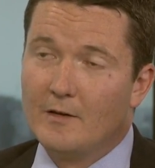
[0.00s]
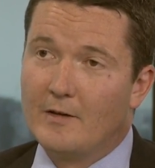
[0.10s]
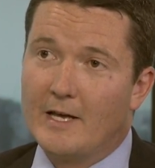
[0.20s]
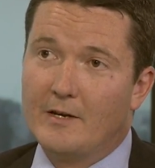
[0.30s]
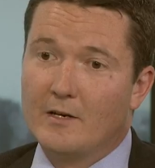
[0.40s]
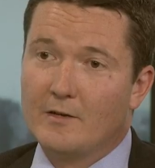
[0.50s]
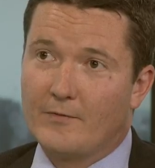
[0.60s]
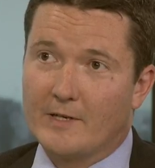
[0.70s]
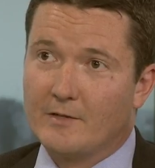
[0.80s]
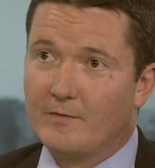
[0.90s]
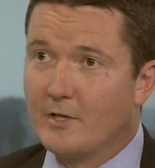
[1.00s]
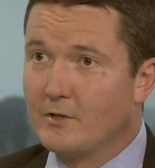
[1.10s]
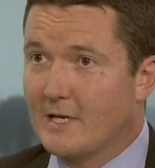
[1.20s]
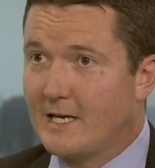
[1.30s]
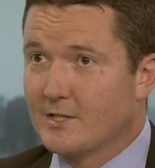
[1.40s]
then effectively
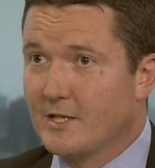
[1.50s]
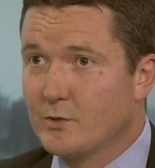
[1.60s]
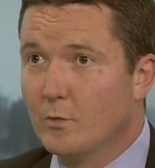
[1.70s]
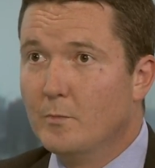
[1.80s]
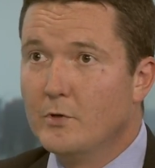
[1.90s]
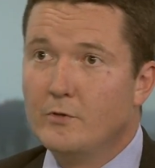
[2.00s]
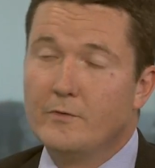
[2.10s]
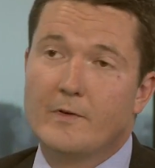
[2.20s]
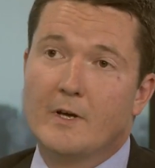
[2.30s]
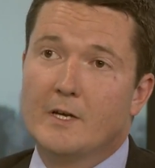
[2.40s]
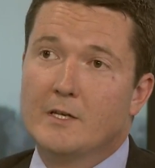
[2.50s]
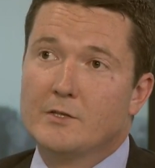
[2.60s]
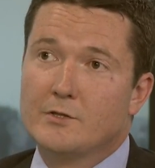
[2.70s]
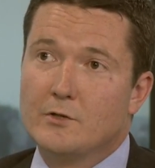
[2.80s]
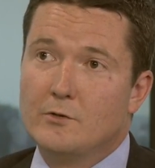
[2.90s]
those assets will move
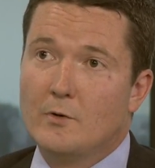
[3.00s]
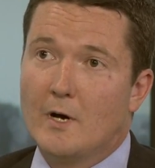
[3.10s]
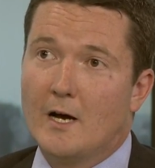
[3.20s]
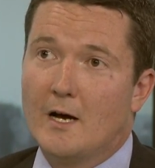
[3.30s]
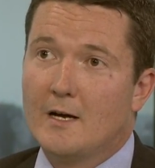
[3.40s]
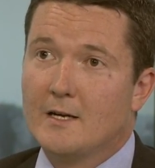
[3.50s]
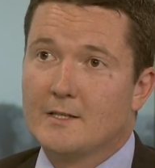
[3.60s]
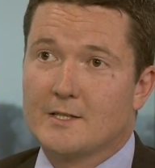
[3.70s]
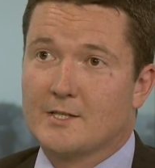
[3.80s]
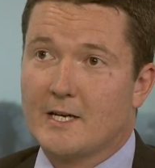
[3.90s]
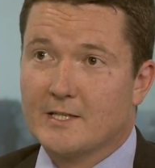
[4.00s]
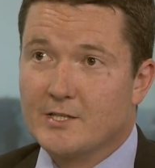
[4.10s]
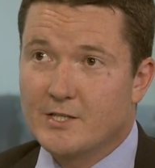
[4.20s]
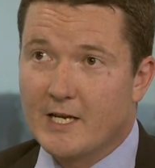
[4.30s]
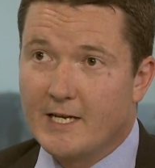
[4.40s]
to the
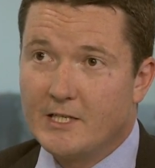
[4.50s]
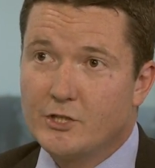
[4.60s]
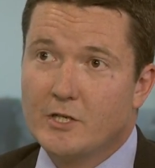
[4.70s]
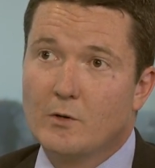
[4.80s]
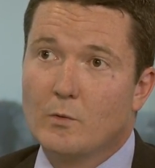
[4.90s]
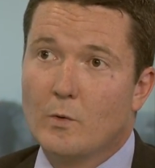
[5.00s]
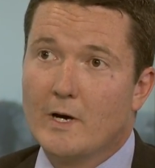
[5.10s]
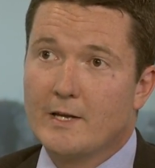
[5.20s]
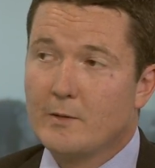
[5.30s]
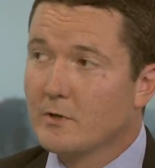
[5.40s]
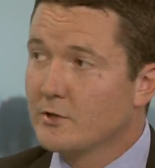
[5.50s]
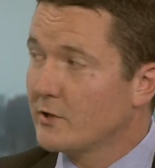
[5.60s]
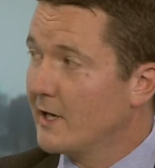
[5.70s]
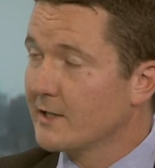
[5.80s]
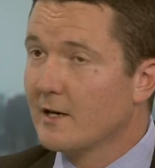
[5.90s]
second stage, where they will
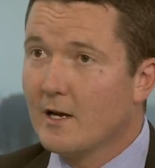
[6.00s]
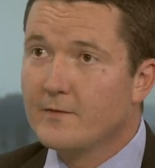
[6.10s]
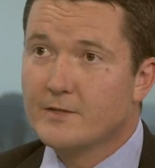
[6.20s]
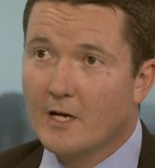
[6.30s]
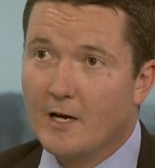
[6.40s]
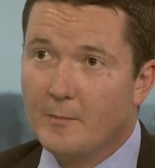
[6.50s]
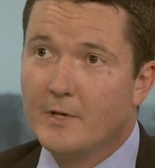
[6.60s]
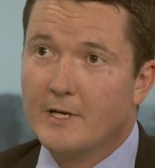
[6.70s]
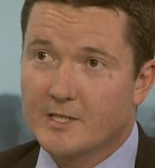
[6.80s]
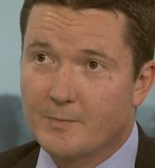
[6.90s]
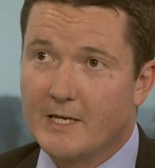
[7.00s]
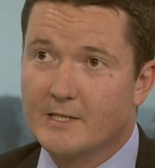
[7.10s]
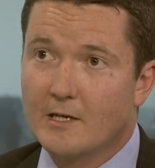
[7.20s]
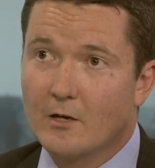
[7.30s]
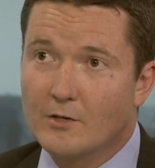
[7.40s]
attract a lifetime
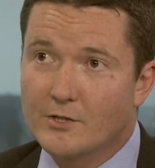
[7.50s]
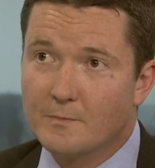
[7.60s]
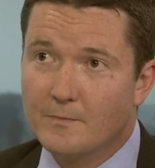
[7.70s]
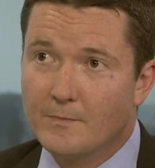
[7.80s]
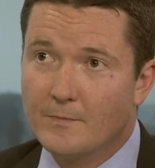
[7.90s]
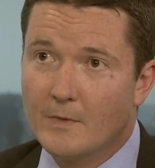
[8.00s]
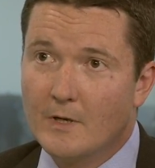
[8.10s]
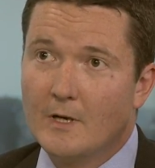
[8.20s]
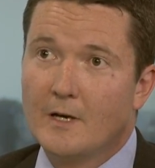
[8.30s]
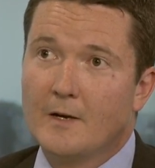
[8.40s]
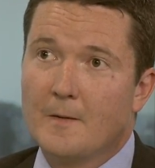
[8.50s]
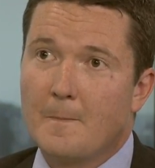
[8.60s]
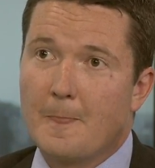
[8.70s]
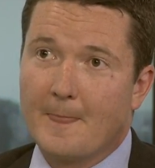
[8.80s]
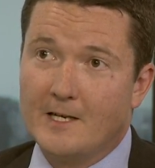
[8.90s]
expected loss.
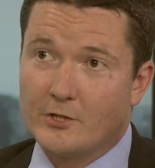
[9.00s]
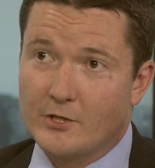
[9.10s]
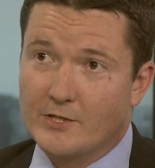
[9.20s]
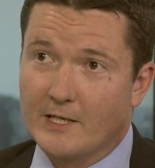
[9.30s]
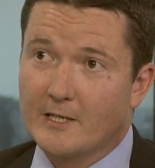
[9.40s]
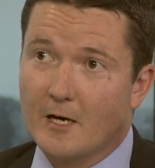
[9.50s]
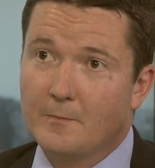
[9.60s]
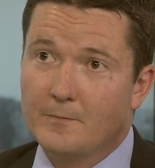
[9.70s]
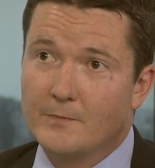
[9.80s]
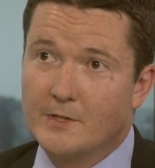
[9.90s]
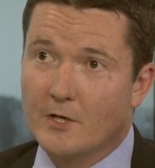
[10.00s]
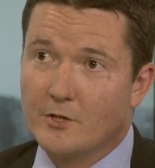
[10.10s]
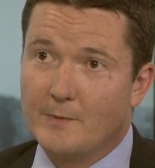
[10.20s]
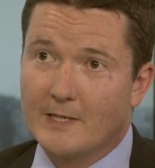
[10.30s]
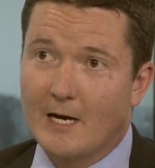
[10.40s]
Interest income is
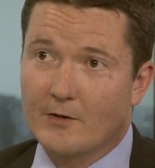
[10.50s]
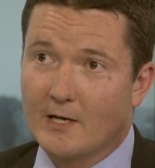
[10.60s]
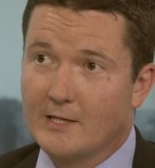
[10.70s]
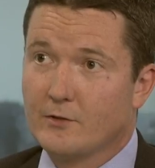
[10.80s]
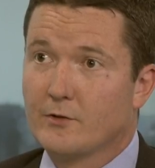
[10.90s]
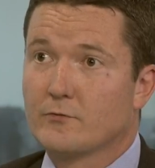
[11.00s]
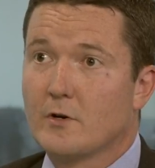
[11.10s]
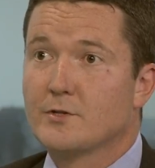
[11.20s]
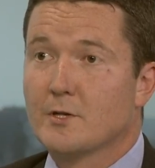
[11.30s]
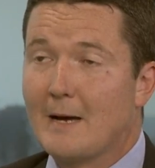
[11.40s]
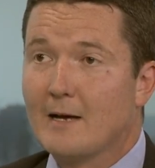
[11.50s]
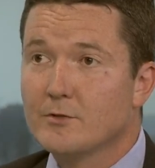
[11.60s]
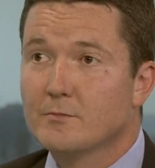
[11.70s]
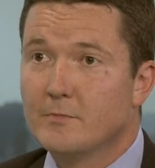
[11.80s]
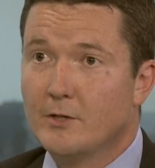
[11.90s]
going to be calculated on the gross
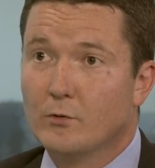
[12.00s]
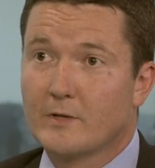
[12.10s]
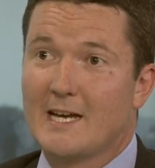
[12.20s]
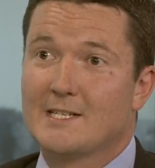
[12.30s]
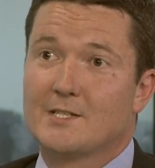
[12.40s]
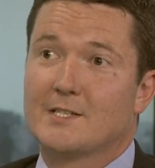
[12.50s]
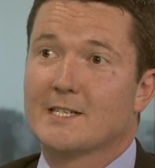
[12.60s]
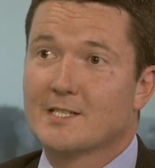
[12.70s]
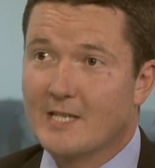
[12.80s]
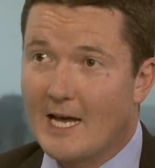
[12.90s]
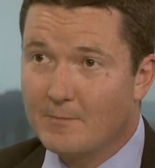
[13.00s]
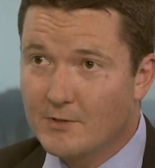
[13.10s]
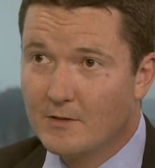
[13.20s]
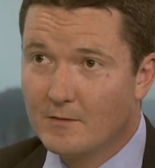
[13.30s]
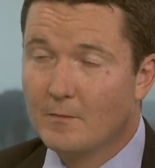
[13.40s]
amount in all cases
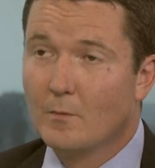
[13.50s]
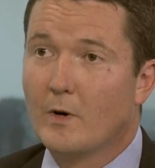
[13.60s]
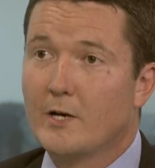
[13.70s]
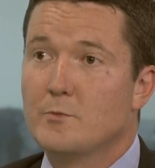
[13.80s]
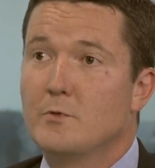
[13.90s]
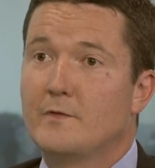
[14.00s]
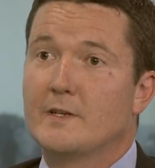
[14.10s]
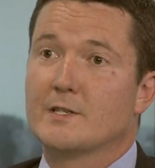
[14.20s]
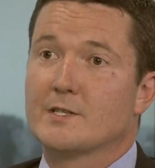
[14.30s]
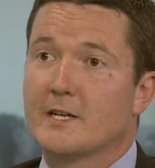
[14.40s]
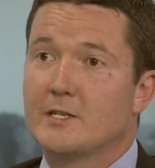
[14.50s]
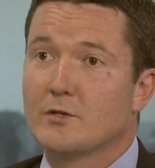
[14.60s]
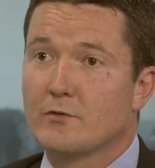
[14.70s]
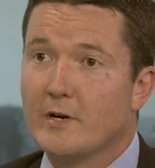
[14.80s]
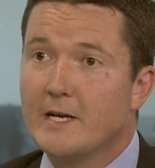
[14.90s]
except where you move into
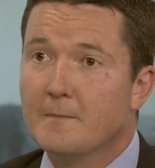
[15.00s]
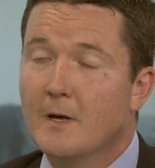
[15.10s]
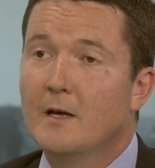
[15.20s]
stage three.